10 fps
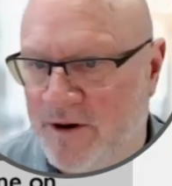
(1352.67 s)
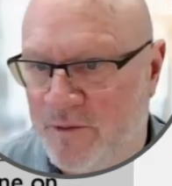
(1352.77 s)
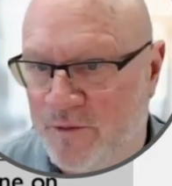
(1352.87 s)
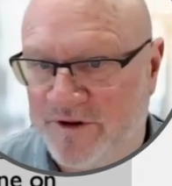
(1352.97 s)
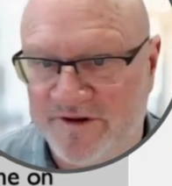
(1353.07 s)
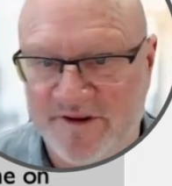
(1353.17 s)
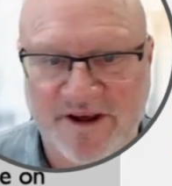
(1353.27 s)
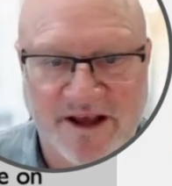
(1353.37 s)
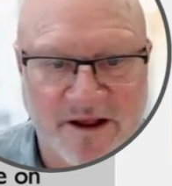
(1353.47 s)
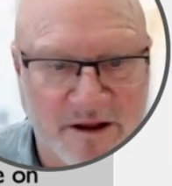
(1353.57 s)
What does the
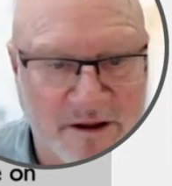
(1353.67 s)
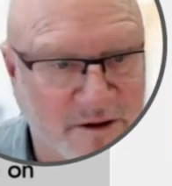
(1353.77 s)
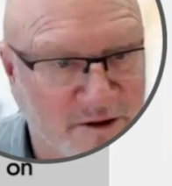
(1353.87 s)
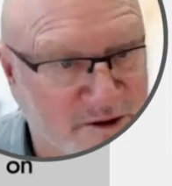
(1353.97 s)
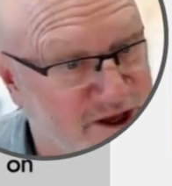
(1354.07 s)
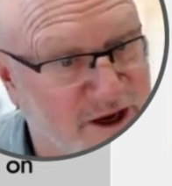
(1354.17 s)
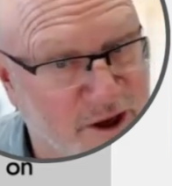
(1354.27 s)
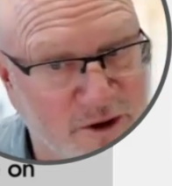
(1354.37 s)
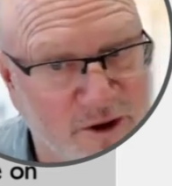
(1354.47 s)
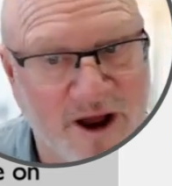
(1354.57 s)

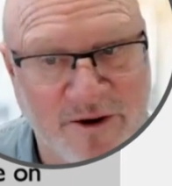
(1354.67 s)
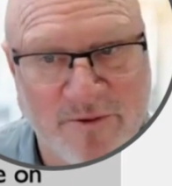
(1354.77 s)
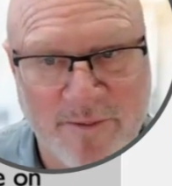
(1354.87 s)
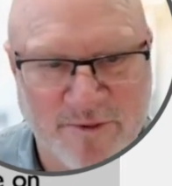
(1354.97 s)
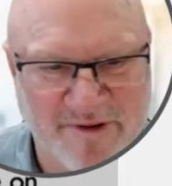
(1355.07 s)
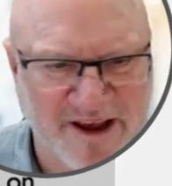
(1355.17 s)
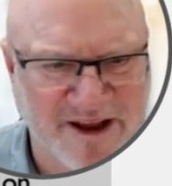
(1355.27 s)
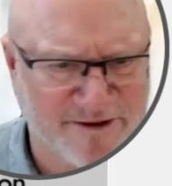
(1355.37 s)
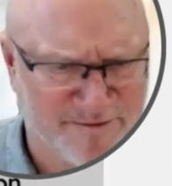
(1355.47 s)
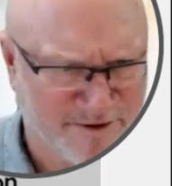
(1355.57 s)
yellow line
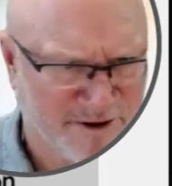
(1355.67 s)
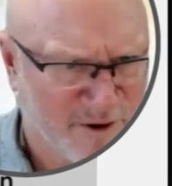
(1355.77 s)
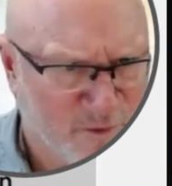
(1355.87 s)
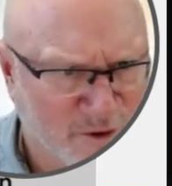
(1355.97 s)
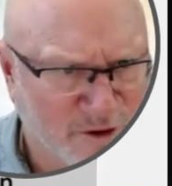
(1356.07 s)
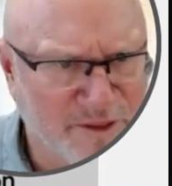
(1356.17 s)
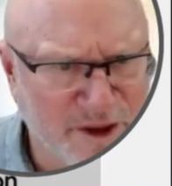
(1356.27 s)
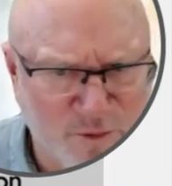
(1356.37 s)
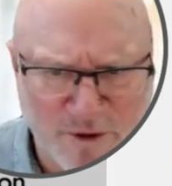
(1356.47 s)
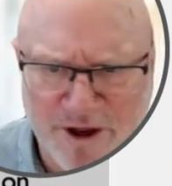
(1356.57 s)
represent? Well, I
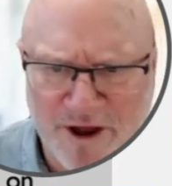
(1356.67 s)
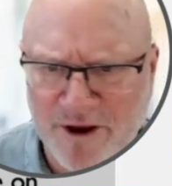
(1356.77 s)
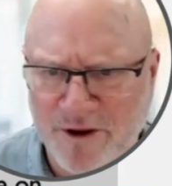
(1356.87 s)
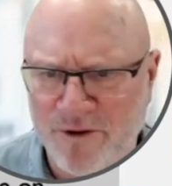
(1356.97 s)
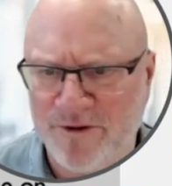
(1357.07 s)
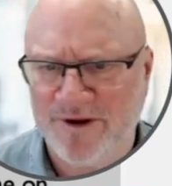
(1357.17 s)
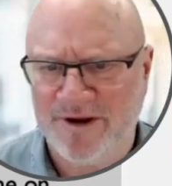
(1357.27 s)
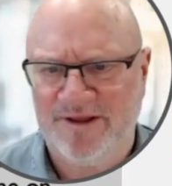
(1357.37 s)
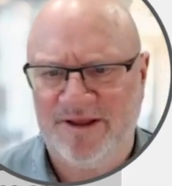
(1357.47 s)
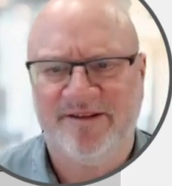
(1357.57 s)
think we know
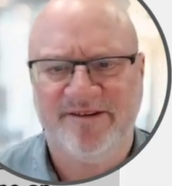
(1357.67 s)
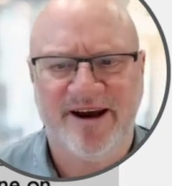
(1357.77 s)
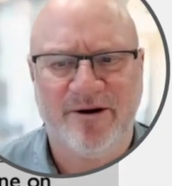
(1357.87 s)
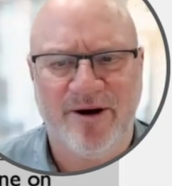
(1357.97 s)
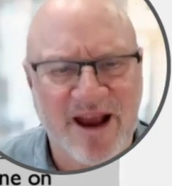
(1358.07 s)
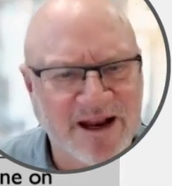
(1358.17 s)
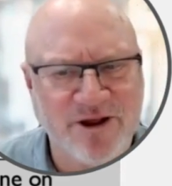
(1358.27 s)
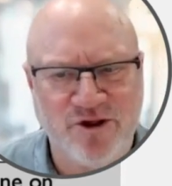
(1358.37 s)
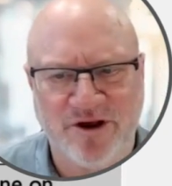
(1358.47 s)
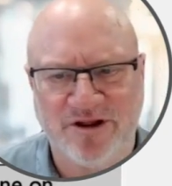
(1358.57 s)
that's our
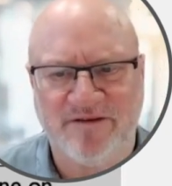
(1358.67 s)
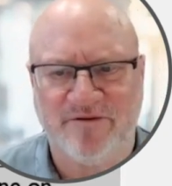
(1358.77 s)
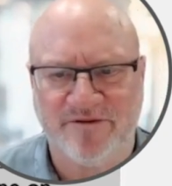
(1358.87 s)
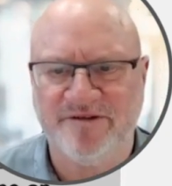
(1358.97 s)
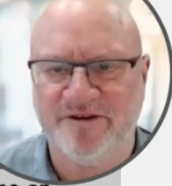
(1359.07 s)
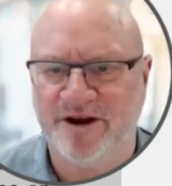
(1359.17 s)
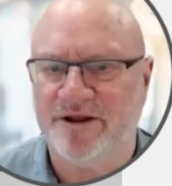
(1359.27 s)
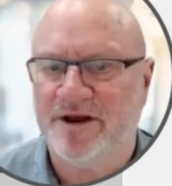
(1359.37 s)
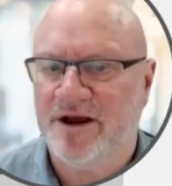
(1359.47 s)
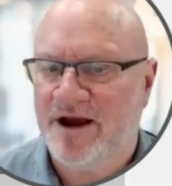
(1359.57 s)
energy levels, isn't it?
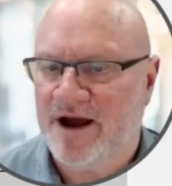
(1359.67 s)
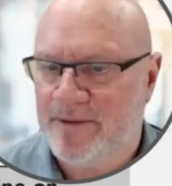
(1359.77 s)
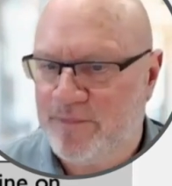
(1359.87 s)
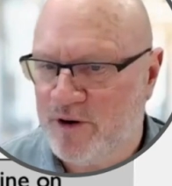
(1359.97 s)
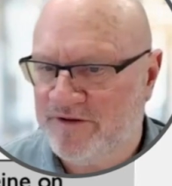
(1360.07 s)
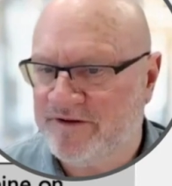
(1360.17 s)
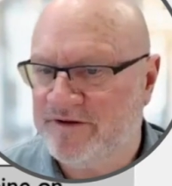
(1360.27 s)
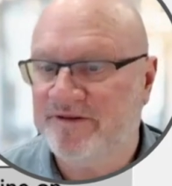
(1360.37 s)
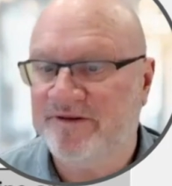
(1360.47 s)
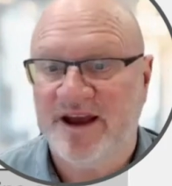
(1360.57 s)
A
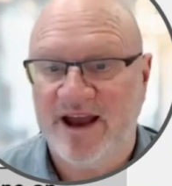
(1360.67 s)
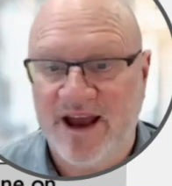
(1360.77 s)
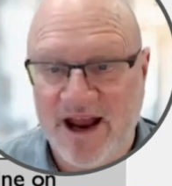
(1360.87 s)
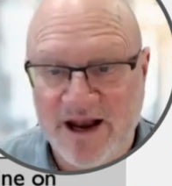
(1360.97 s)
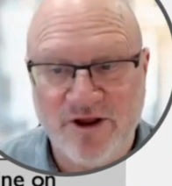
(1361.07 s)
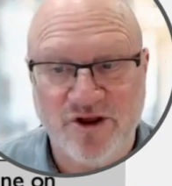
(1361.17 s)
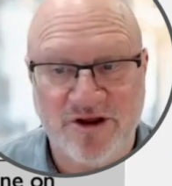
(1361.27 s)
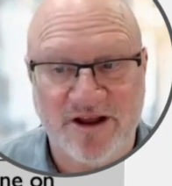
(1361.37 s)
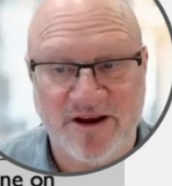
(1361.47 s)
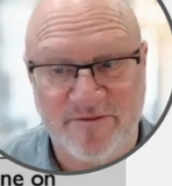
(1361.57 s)
person's
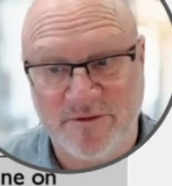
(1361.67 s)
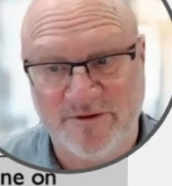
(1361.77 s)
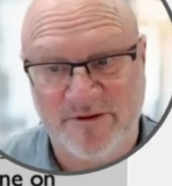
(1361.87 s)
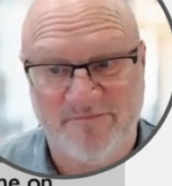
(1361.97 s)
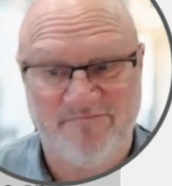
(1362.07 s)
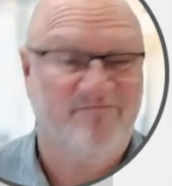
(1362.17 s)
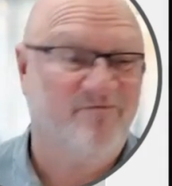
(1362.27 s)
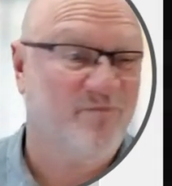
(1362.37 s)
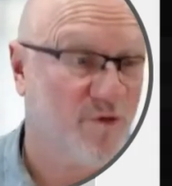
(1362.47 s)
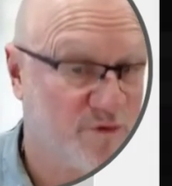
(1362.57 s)
energy levels
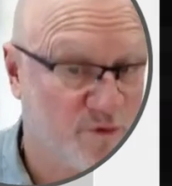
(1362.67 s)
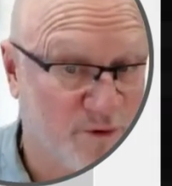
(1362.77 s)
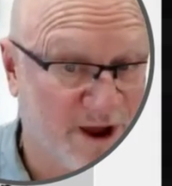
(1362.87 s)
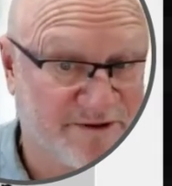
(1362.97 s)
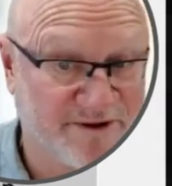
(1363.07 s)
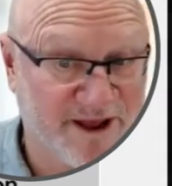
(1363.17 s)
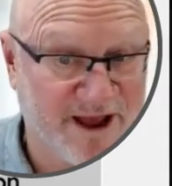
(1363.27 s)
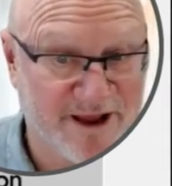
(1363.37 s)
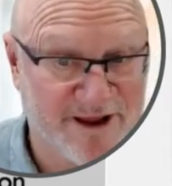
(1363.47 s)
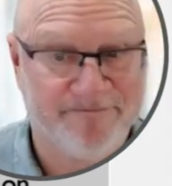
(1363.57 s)
throughout the
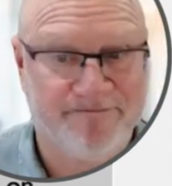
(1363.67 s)
day.